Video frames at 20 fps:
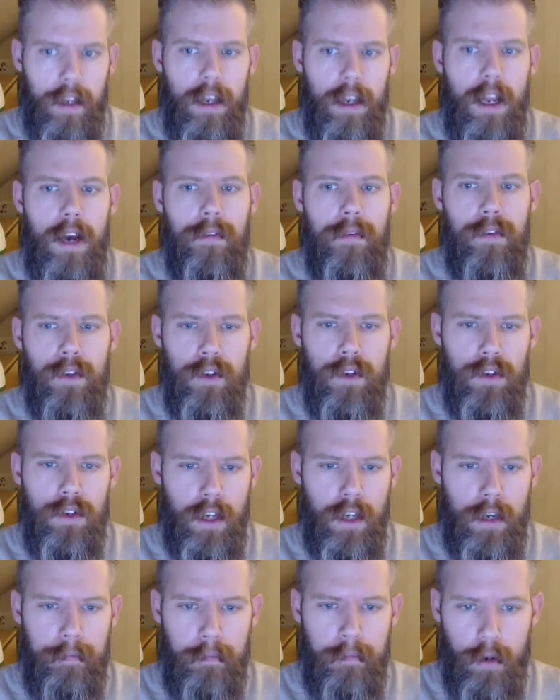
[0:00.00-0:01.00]
love to
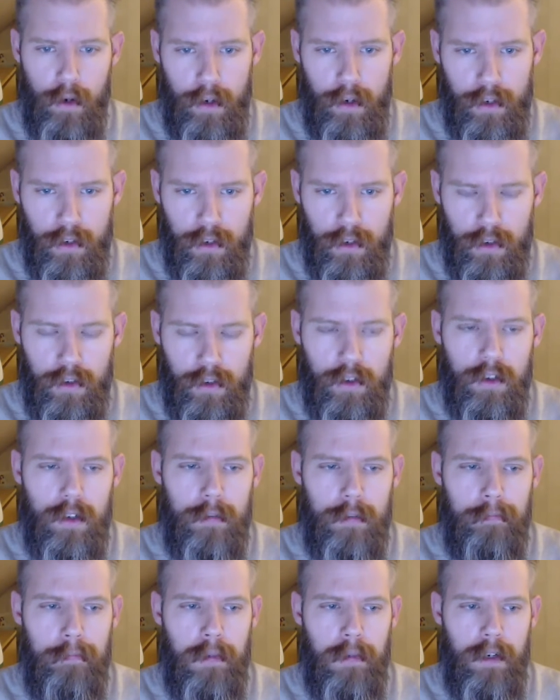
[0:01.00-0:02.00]
say books,
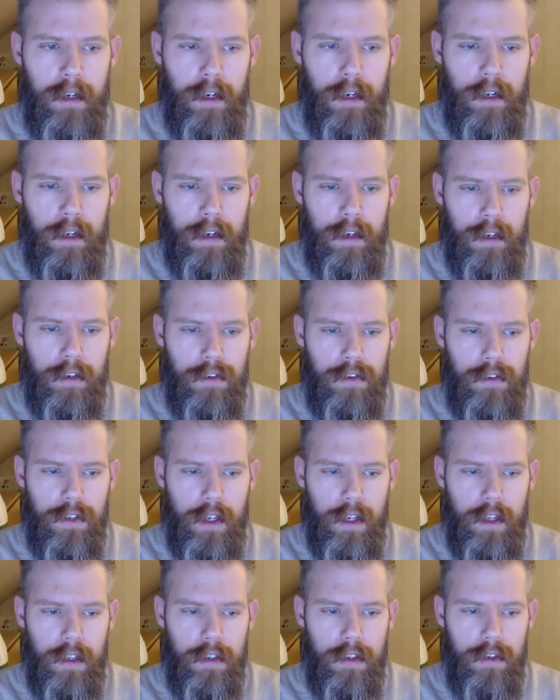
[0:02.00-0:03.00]
but
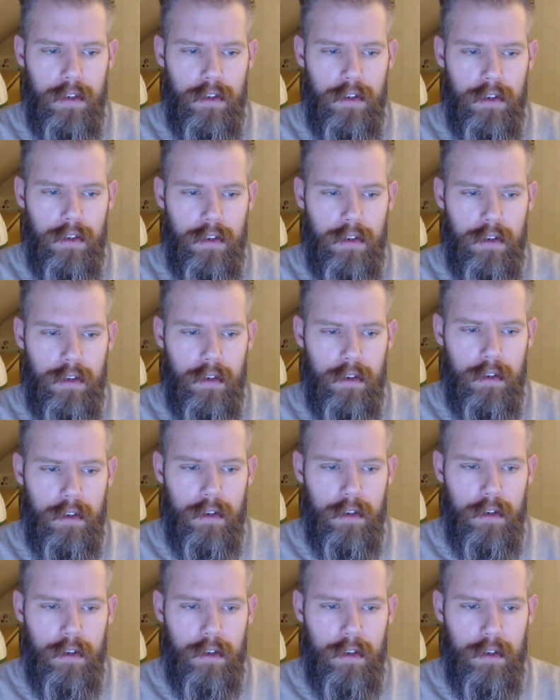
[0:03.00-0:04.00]
since
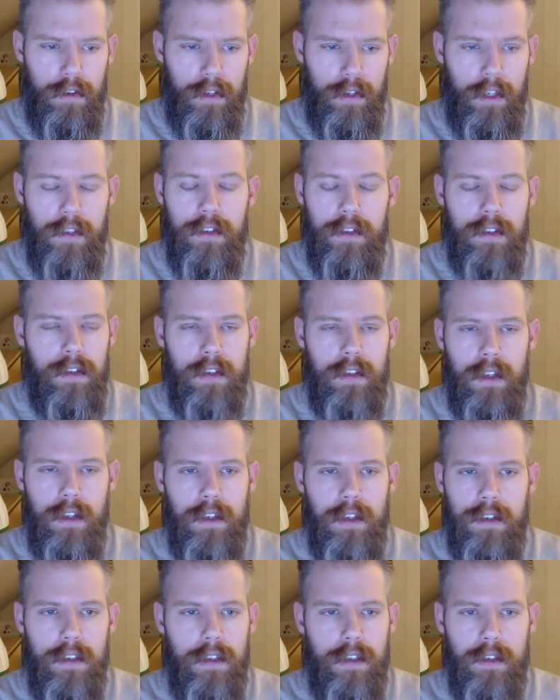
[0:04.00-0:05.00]

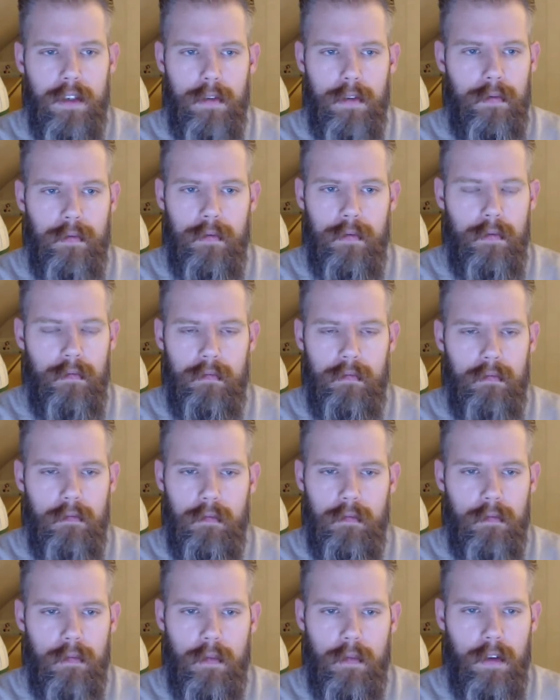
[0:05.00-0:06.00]
the
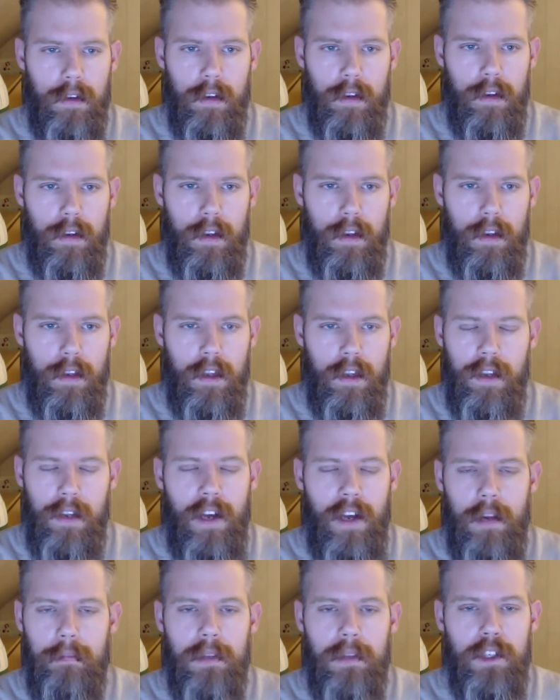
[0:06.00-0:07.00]

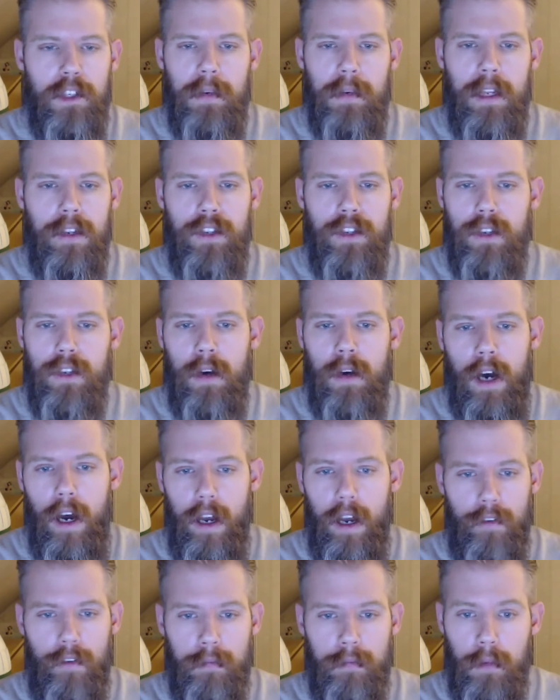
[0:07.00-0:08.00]
development speed is too
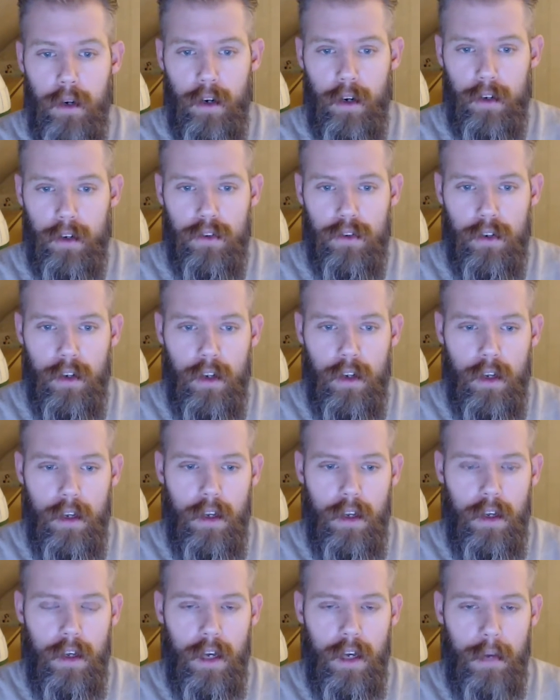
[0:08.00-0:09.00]
high for books.
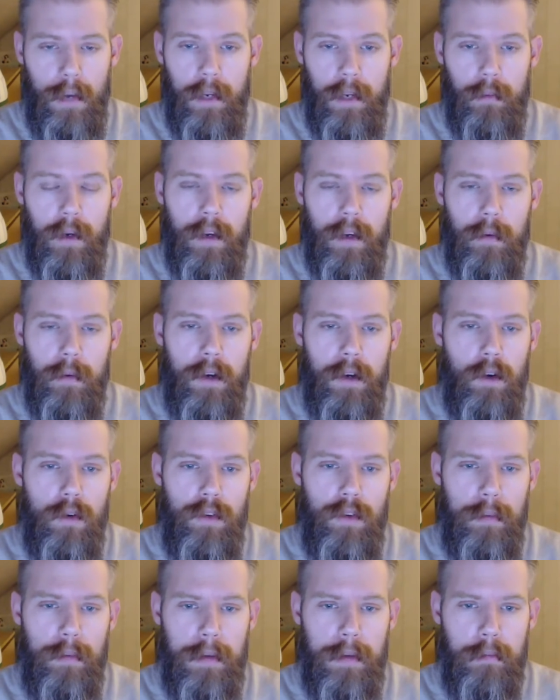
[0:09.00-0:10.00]
I mean, we all
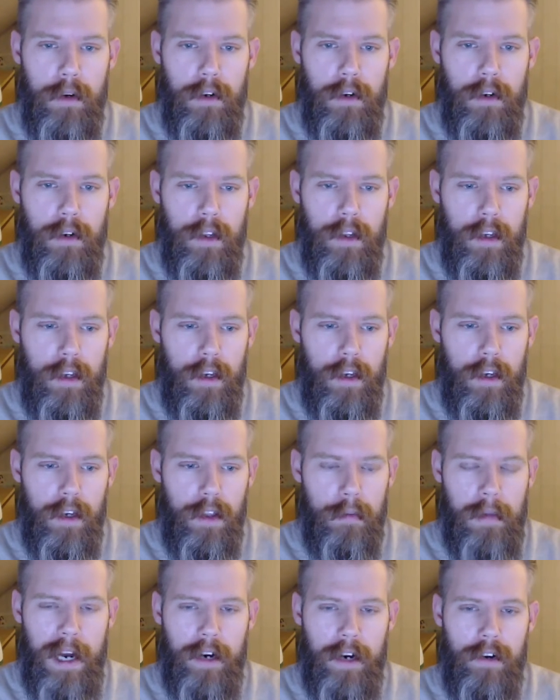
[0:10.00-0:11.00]
remember the
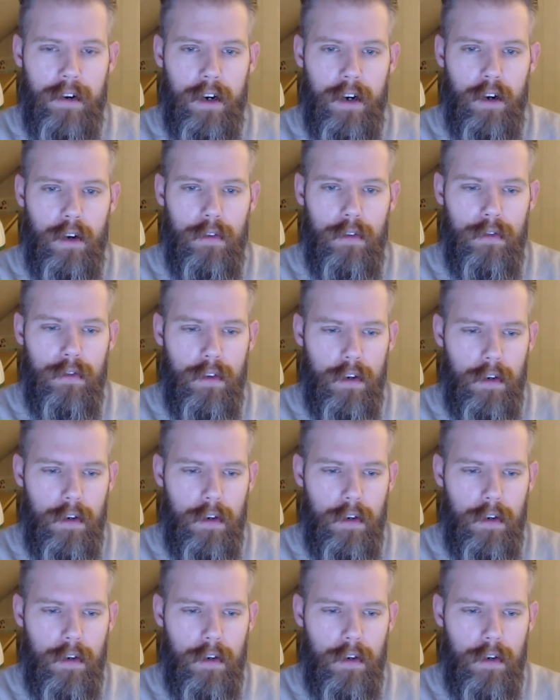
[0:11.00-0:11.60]
background of